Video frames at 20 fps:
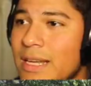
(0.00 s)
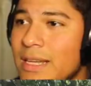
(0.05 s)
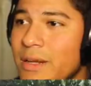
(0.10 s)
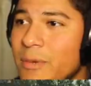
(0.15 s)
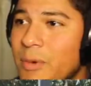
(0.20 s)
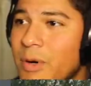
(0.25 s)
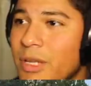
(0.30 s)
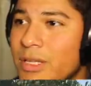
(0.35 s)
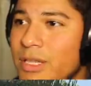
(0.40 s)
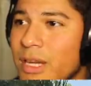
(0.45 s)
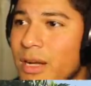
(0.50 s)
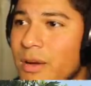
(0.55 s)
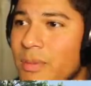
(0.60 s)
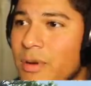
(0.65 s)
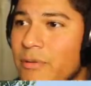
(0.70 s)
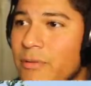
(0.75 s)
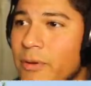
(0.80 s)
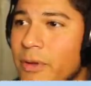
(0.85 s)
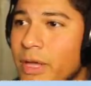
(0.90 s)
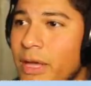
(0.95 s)
I did want to talk
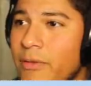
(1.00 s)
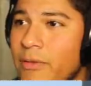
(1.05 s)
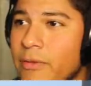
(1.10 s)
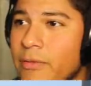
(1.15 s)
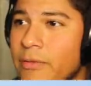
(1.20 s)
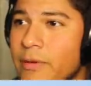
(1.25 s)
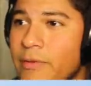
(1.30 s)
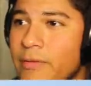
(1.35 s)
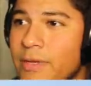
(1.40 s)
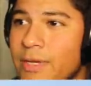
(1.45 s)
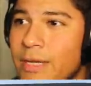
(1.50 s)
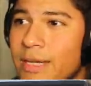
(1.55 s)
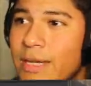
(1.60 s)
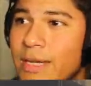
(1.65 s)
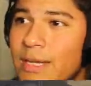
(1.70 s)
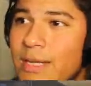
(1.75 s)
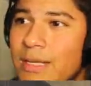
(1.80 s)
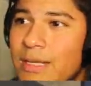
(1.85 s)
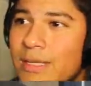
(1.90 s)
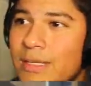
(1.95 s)
about for the F-150
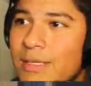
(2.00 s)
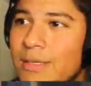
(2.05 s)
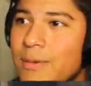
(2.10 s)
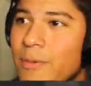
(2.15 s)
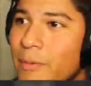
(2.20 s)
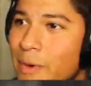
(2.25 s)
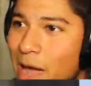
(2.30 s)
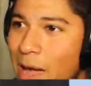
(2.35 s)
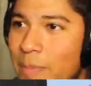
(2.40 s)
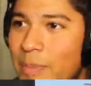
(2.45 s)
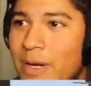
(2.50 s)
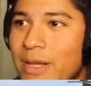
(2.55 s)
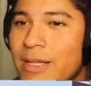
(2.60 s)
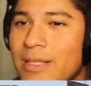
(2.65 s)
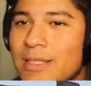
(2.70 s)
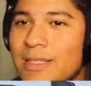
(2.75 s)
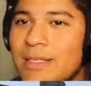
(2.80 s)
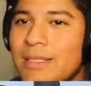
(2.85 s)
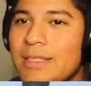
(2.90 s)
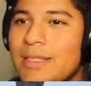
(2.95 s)
is wrapping it.